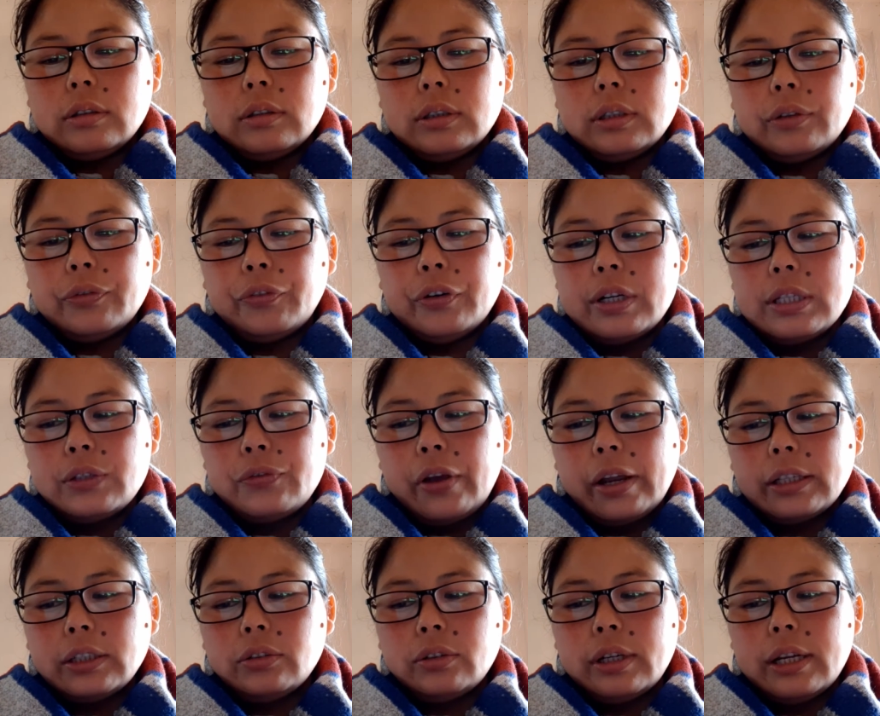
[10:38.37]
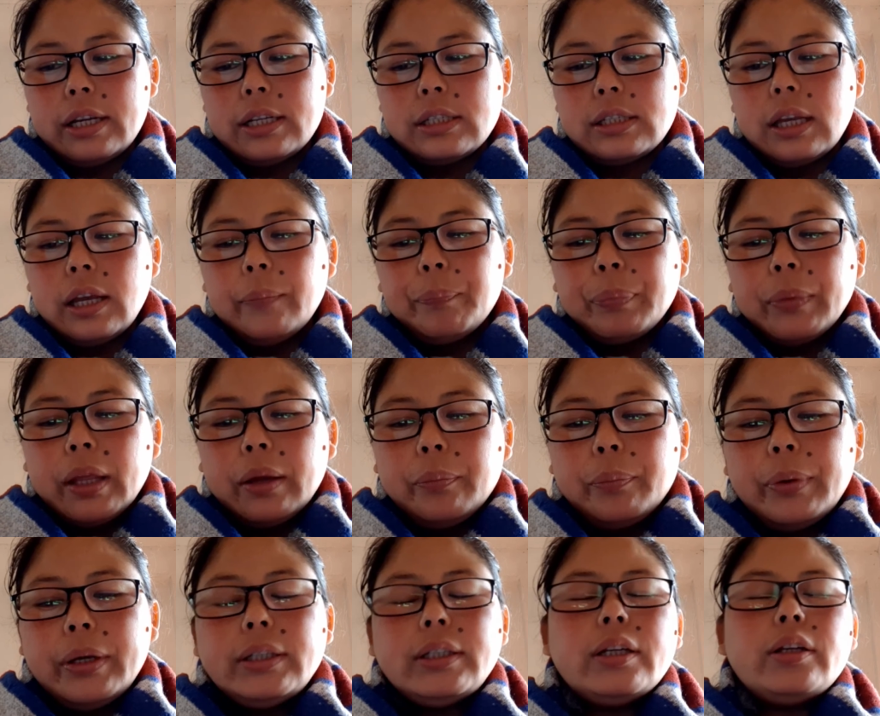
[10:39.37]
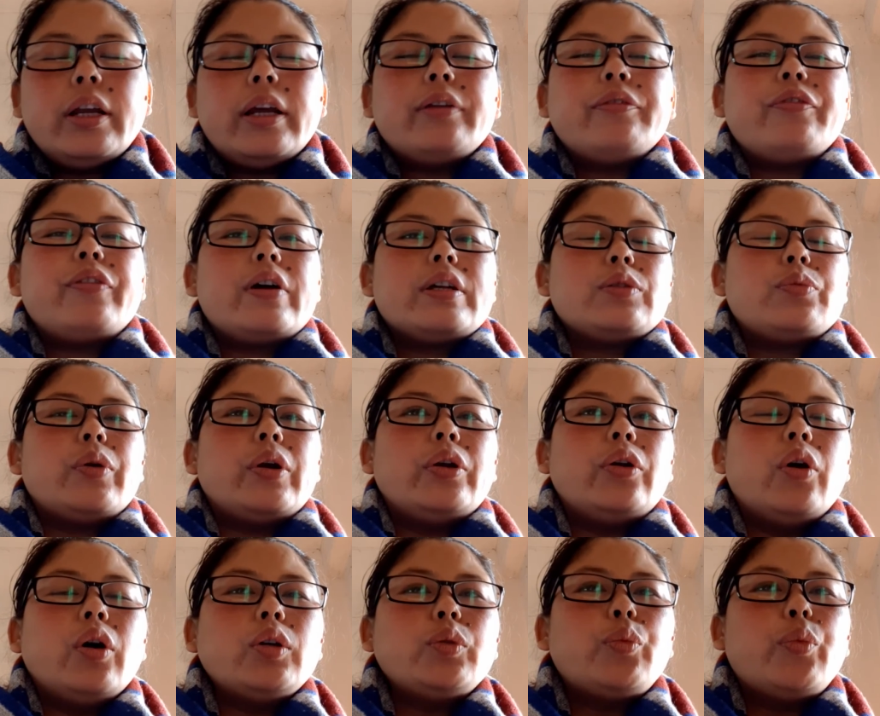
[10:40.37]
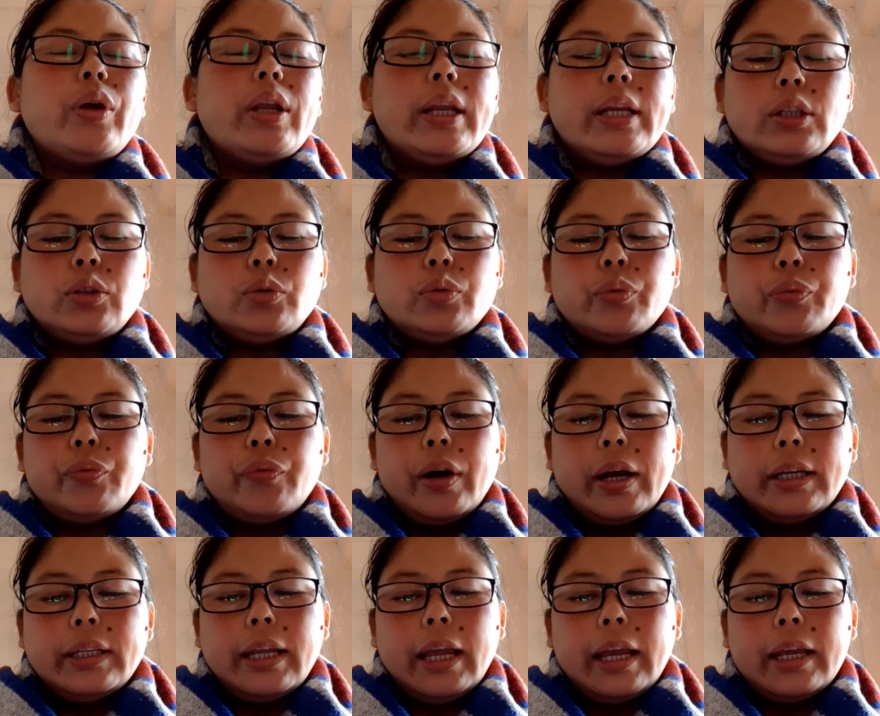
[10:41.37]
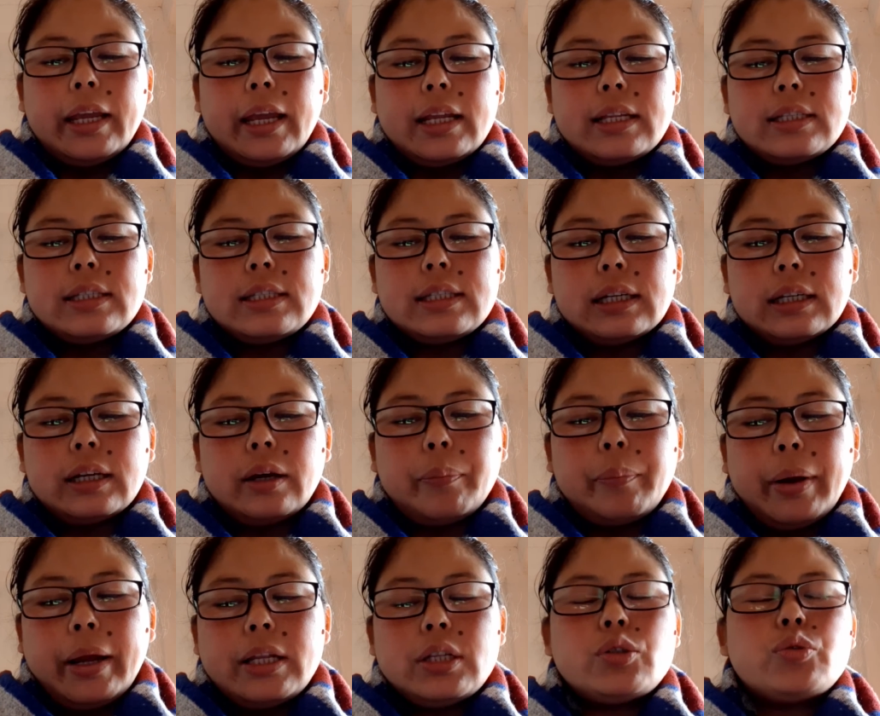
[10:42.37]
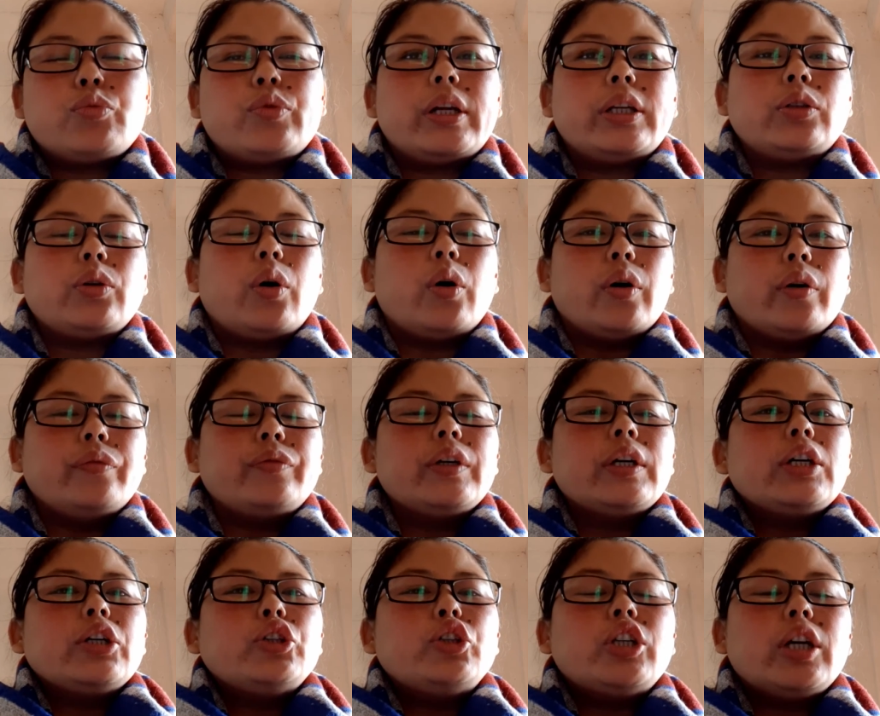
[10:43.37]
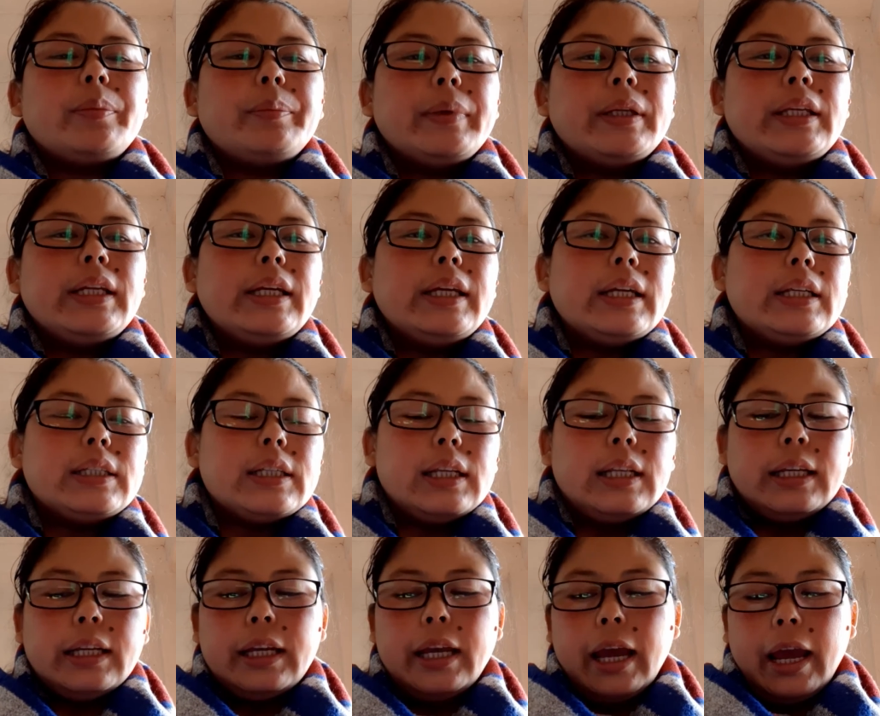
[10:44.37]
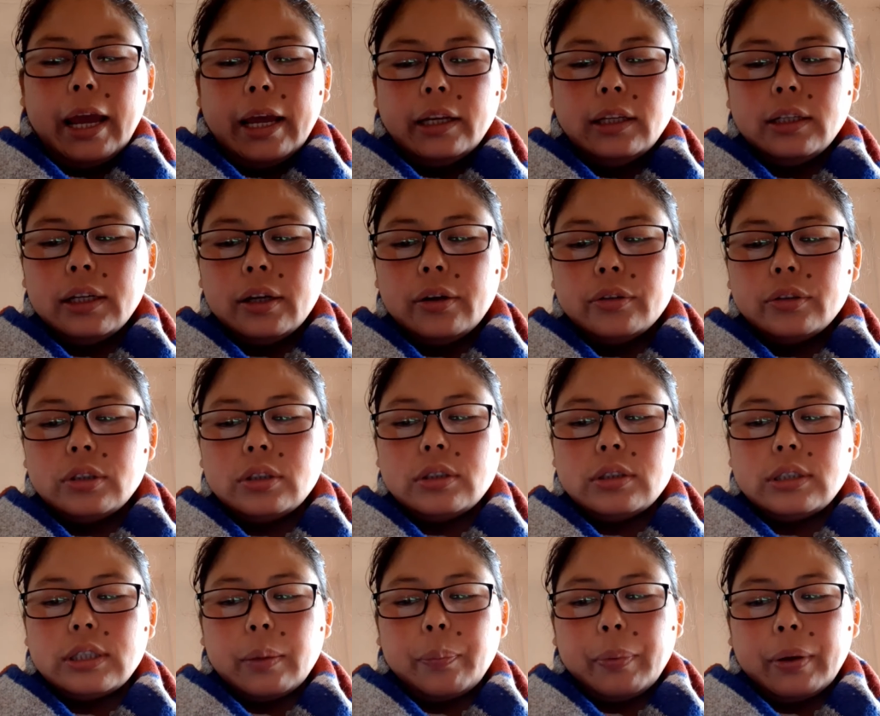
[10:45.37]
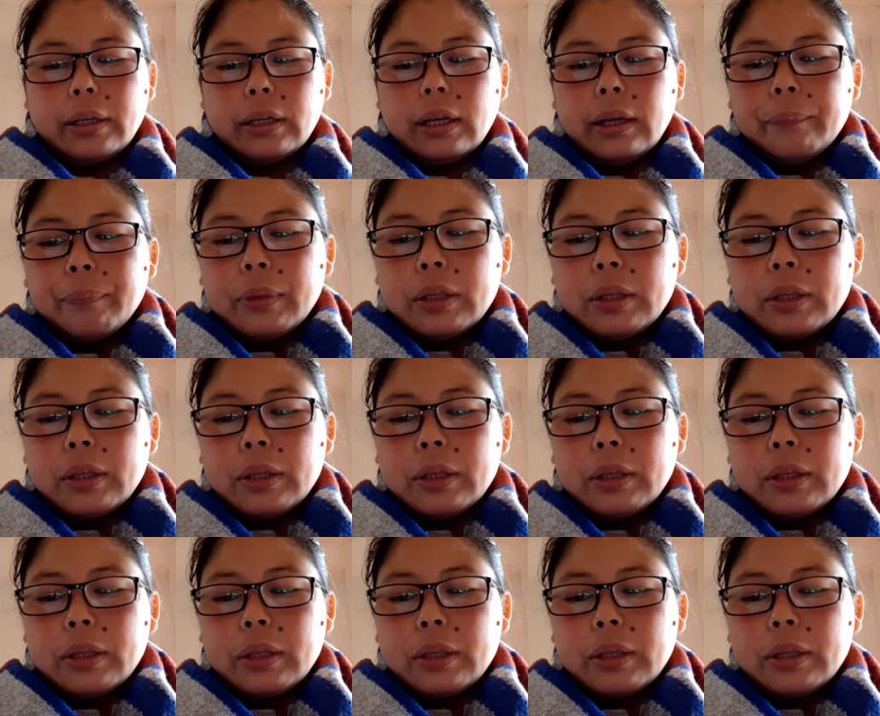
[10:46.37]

The first factor is Britain and France were not willing to fight against the combined strength of Germany, Italy, and Japan.